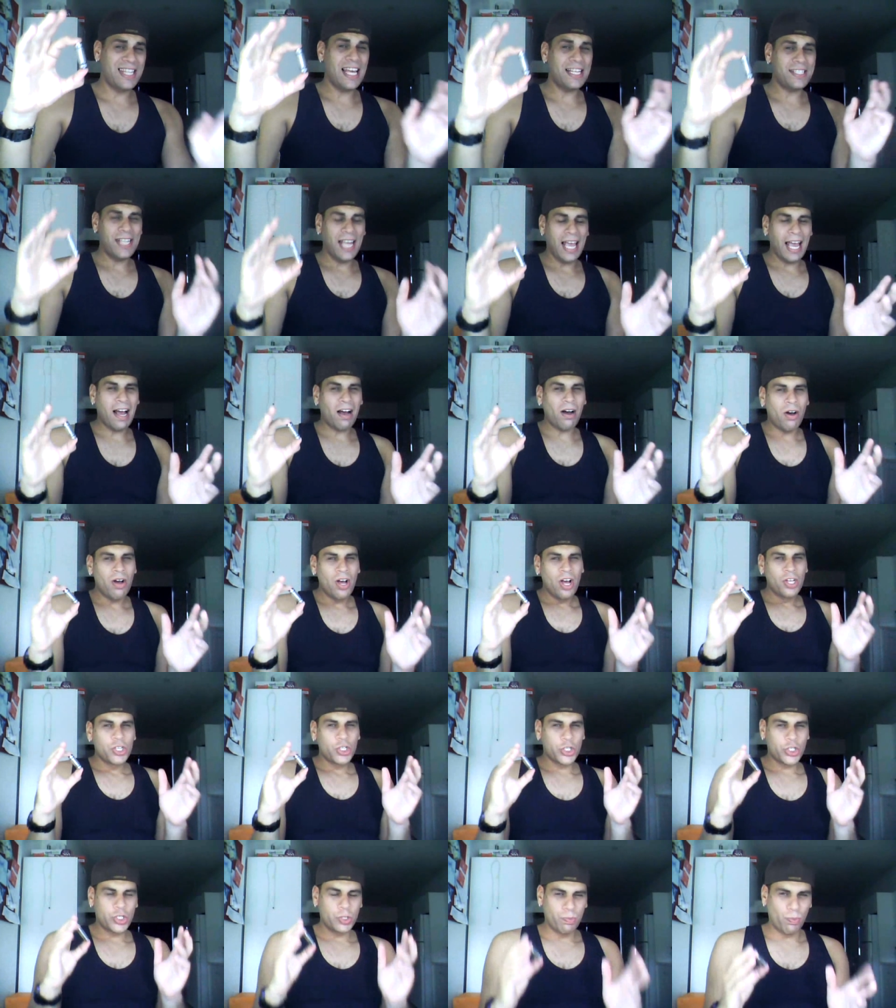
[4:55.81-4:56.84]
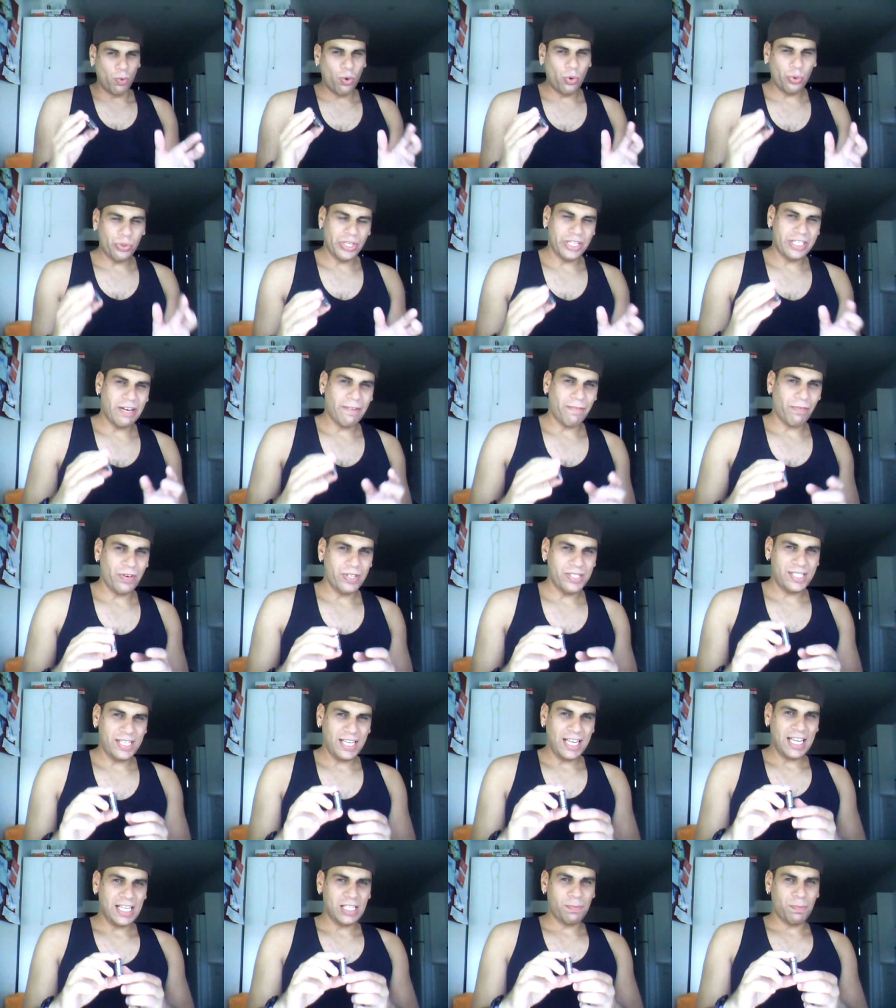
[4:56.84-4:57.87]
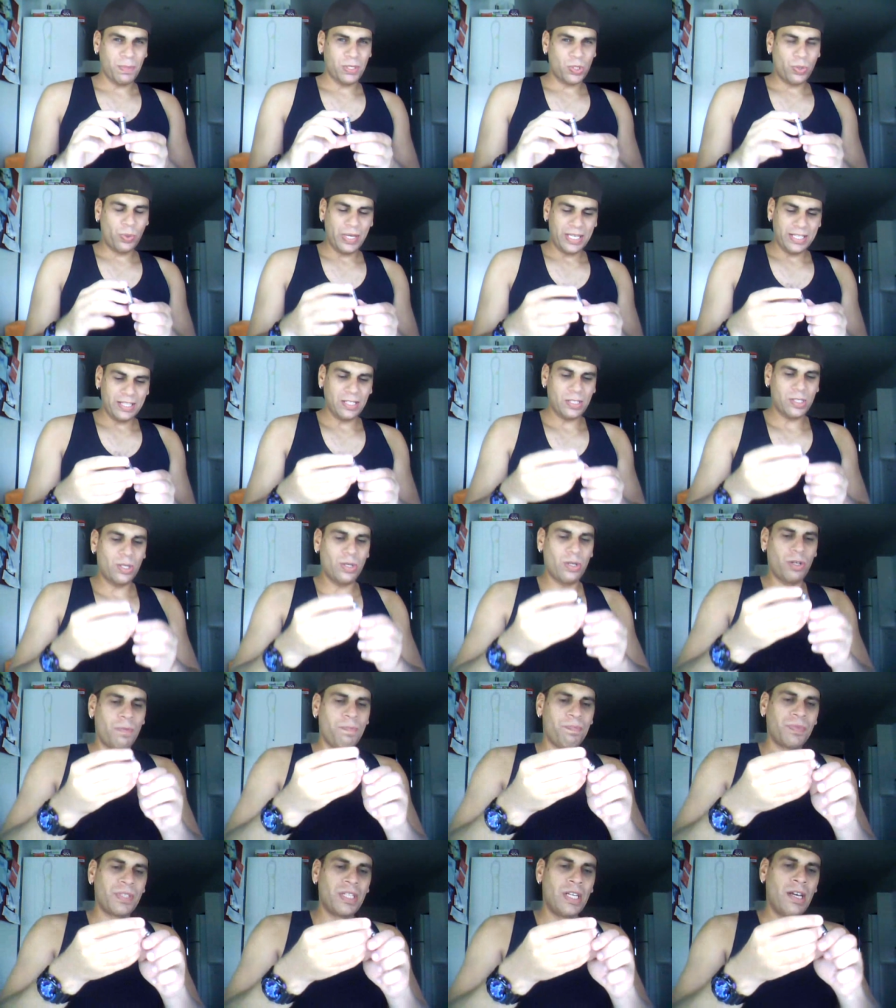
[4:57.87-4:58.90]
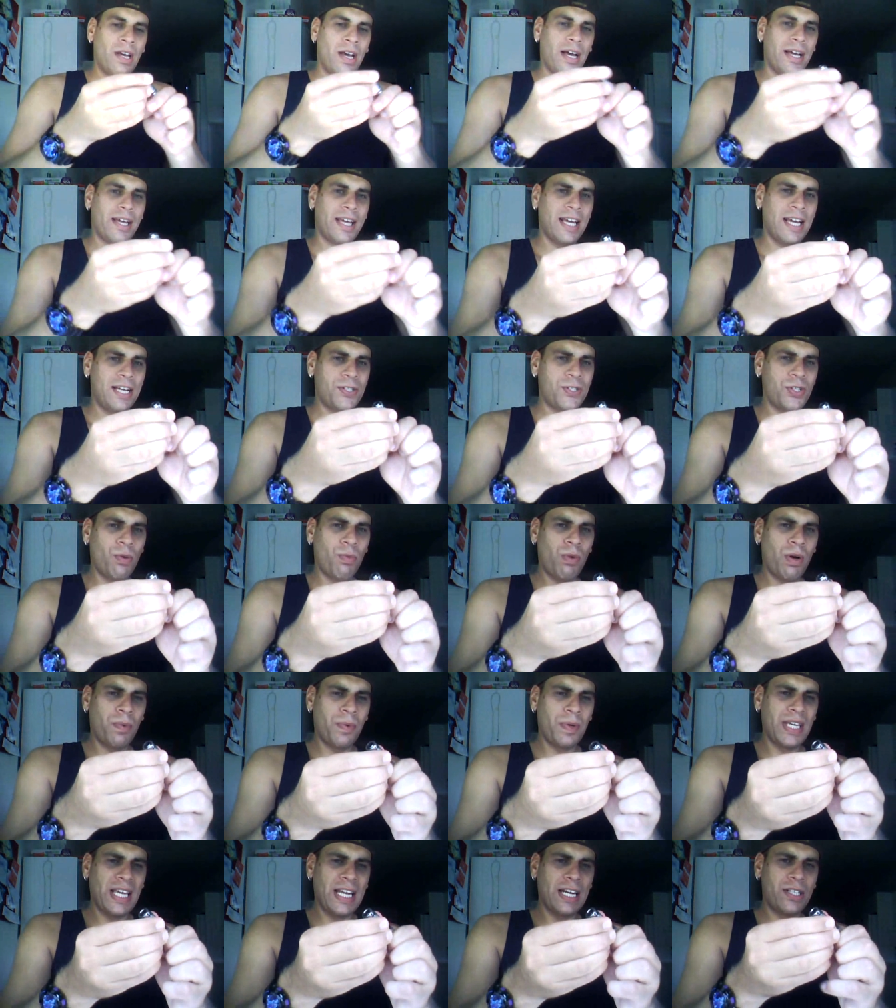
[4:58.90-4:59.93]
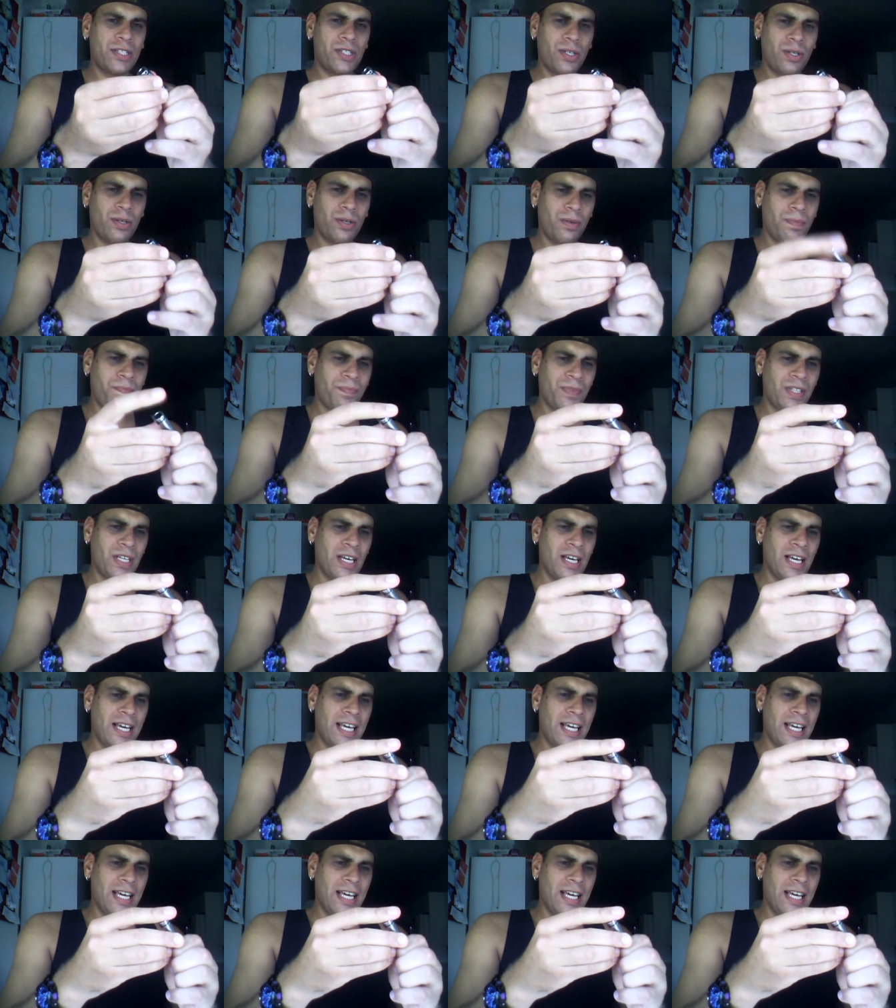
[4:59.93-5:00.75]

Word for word: That's how small the difference is between the two. Okay, so what we're going to do